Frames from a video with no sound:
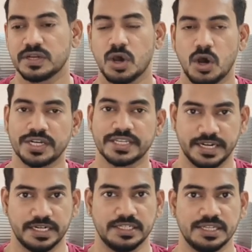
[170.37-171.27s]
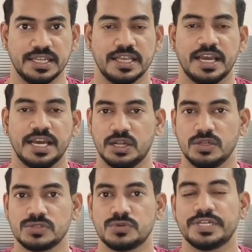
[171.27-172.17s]
or Gradle, and
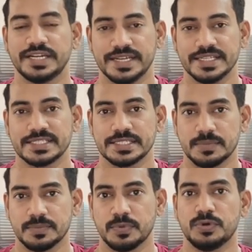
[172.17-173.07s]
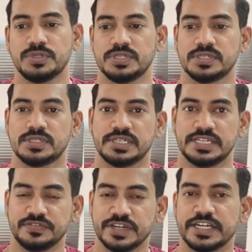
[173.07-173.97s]
also it does support
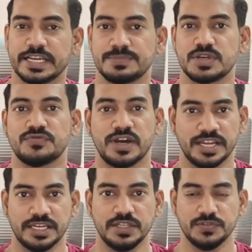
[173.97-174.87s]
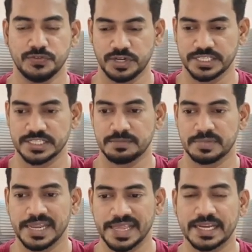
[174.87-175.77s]
different types of IDE, for
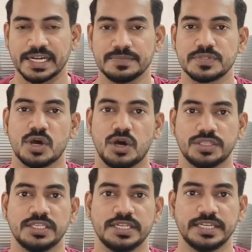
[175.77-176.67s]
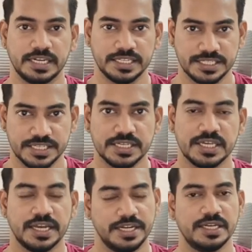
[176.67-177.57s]
example Eclipse or the IntelliJ
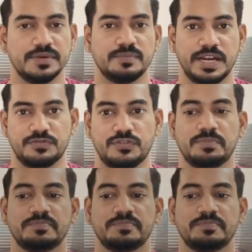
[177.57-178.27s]
IDEA platform.